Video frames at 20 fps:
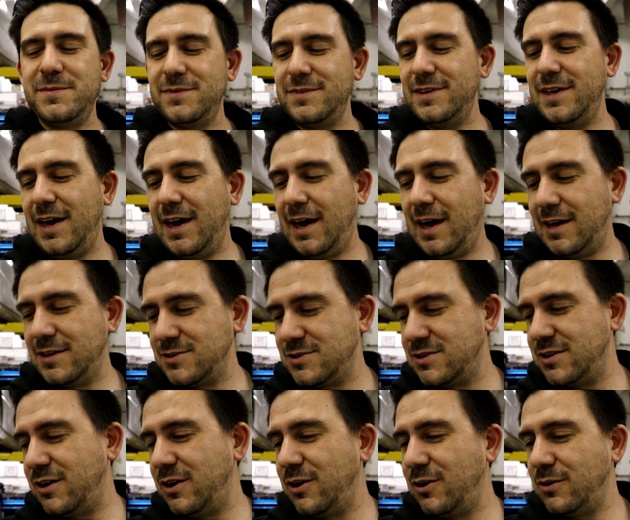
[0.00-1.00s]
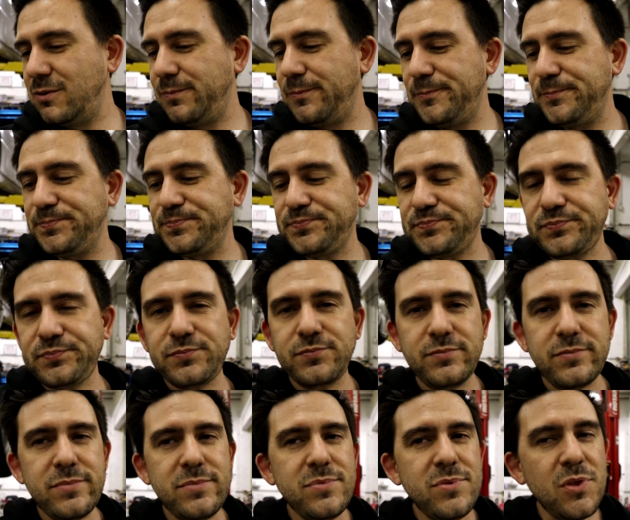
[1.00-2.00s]
Yeah, so
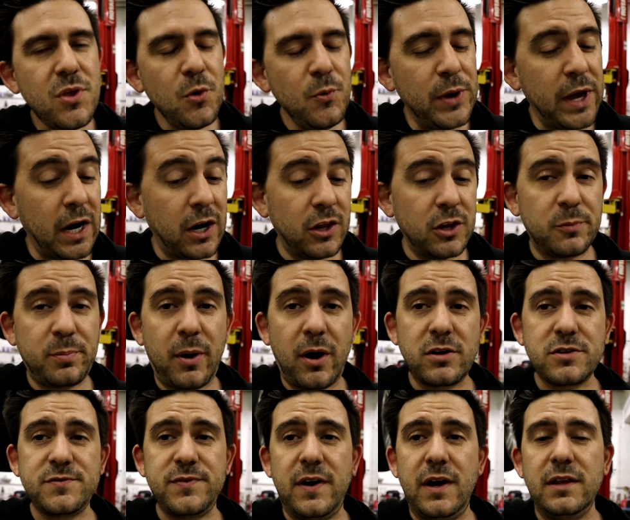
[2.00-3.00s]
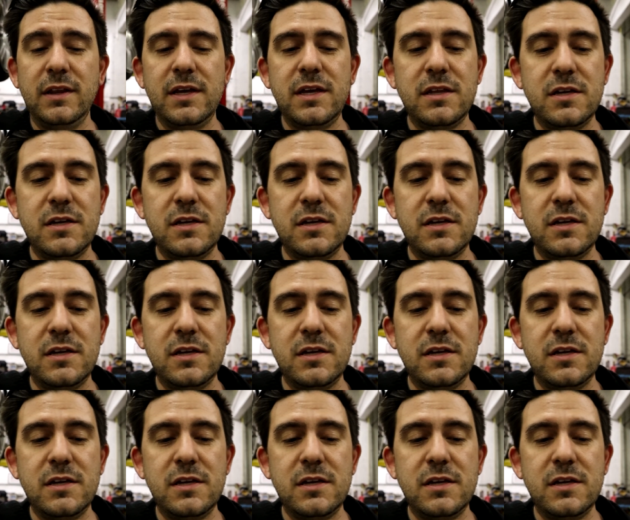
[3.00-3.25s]
we got all our parts finally.